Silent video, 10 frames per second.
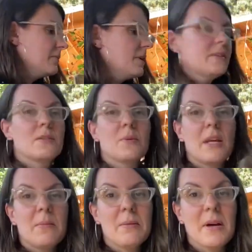This is what
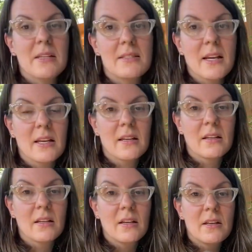I mean by a second.
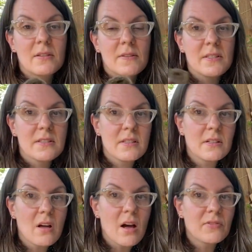So this is a
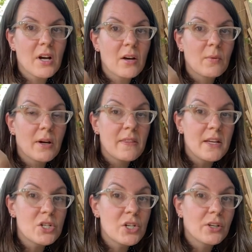little offcut where
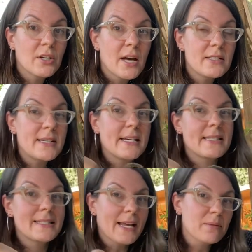the shearer had to take a
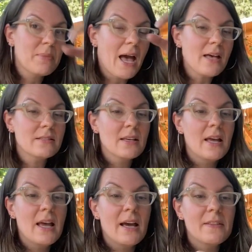second pass,
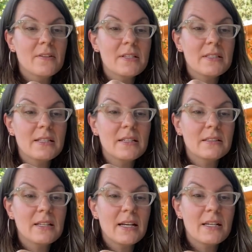and they're these
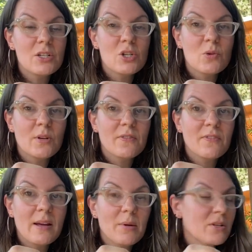little tiny short
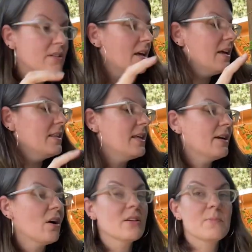fibers. They
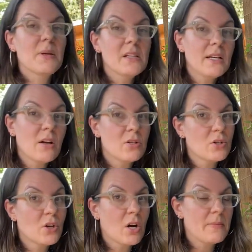cause pilling on
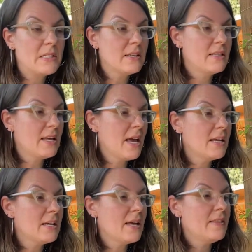your garment in the
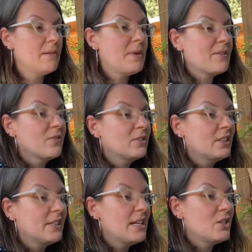end, and they make for
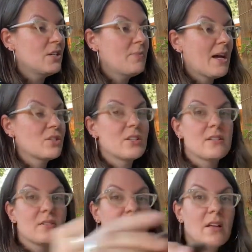little itchy
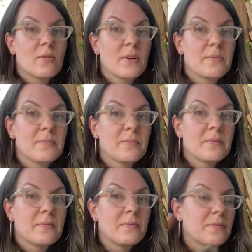patches. Here's another one.
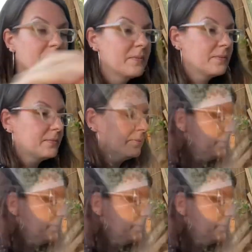See,